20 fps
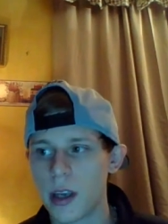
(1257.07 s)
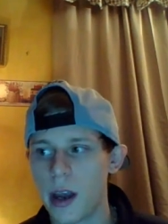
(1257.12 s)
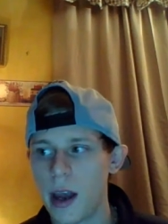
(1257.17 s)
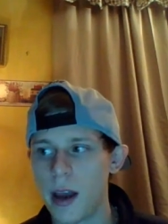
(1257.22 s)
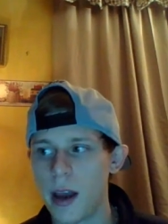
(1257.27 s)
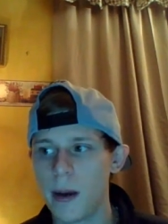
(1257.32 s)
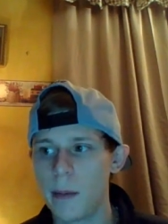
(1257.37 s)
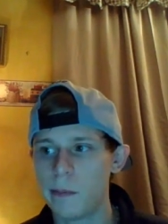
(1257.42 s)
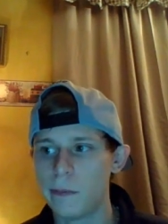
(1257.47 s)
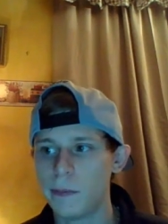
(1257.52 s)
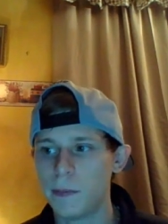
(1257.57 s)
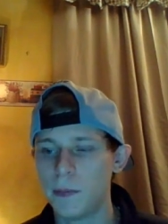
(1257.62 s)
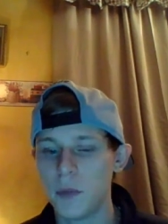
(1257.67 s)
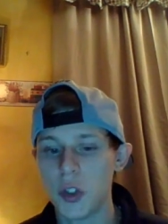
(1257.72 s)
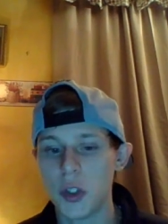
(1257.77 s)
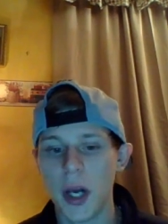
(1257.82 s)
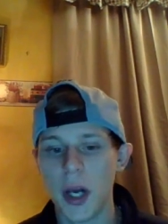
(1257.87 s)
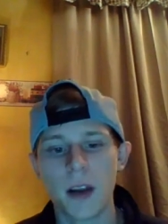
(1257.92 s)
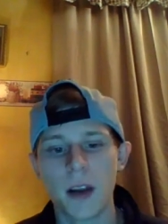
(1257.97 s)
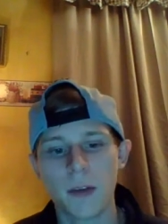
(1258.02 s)

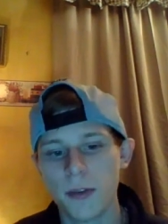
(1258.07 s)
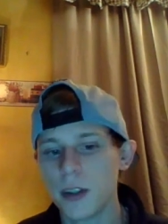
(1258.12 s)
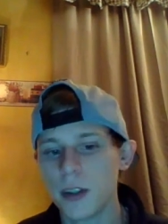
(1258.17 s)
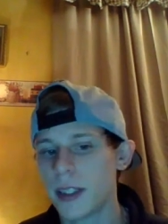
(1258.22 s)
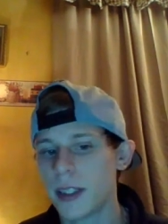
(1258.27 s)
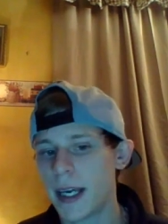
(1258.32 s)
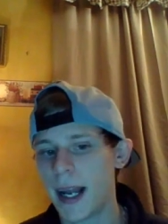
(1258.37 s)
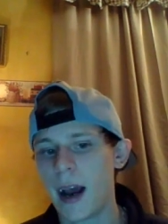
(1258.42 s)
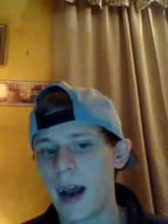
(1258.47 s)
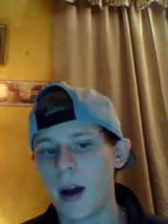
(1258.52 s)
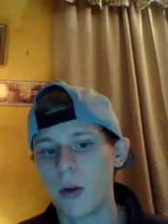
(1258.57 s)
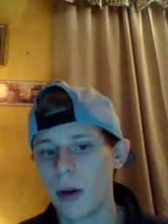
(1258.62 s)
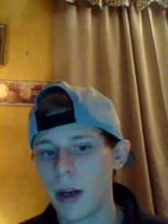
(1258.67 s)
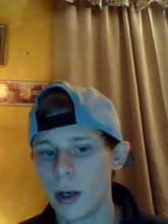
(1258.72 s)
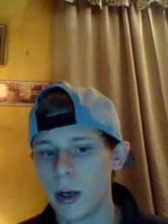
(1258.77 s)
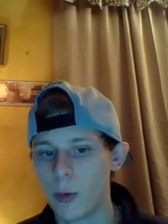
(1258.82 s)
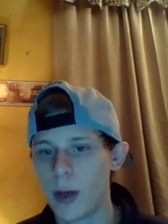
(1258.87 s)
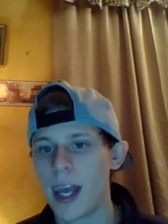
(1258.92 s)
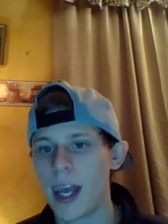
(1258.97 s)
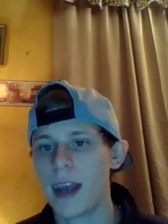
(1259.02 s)
you got to feel that out right
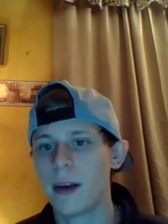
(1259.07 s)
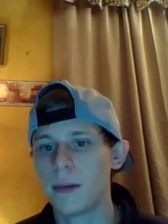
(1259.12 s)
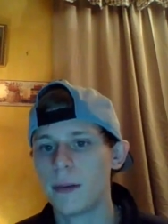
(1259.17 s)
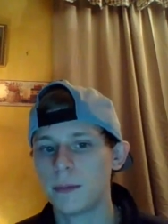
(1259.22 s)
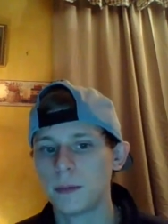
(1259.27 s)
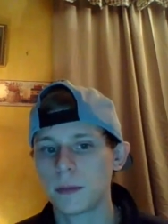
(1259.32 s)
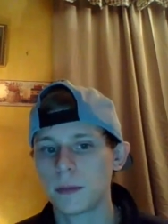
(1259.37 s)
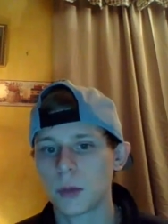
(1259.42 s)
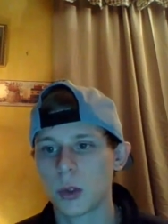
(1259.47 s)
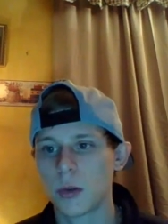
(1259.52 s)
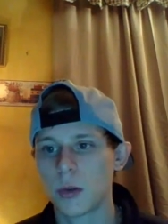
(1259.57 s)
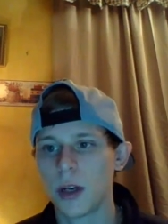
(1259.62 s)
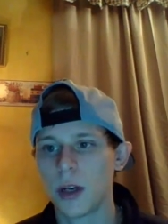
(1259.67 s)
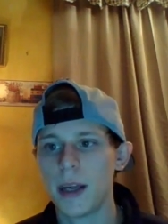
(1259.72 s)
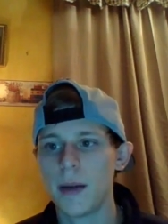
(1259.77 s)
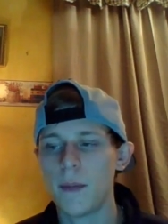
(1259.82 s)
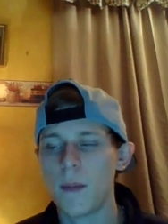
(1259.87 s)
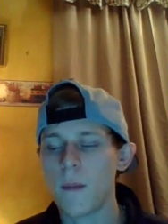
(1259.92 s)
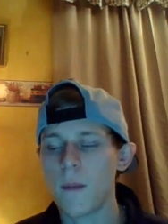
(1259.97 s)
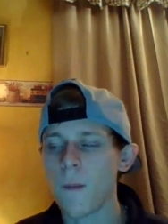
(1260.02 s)
away,
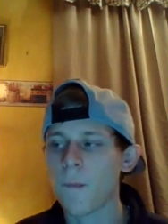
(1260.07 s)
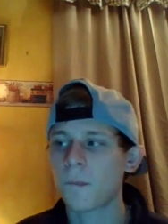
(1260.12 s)
right?